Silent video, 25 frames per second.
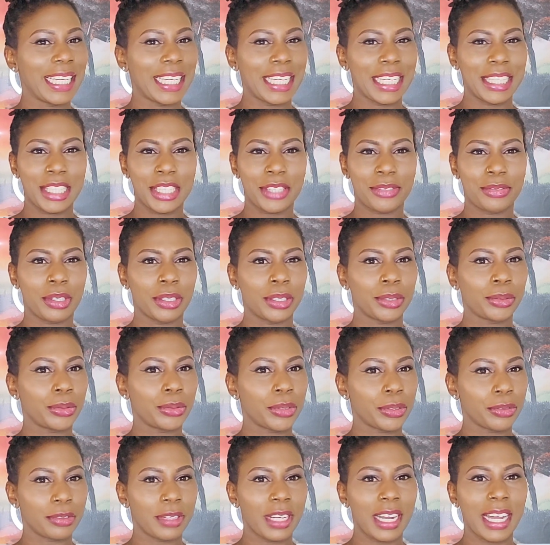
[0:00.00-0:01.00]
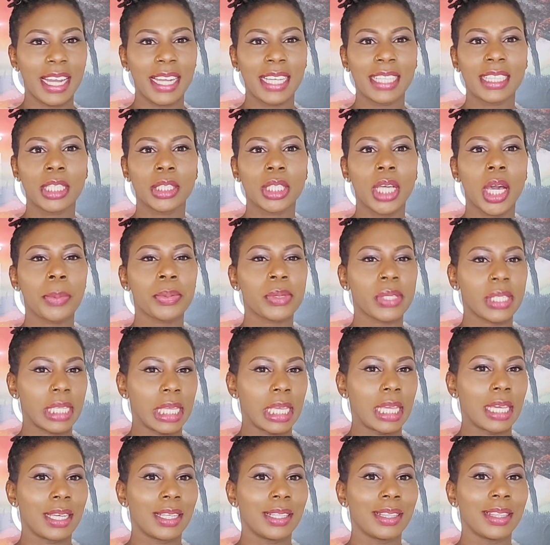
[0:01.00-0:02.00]
It is very refined and
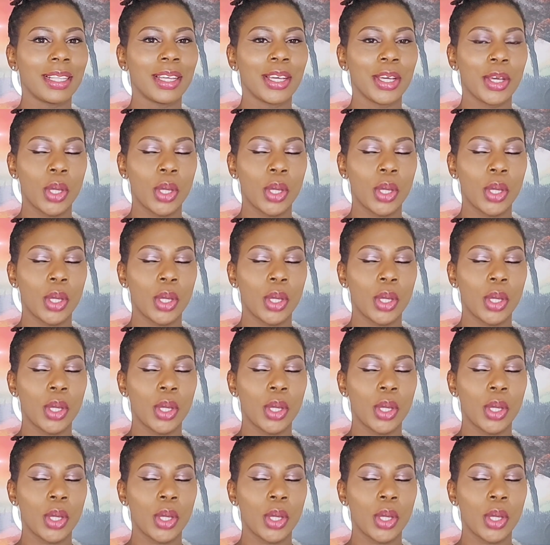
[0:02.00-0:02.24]
upscale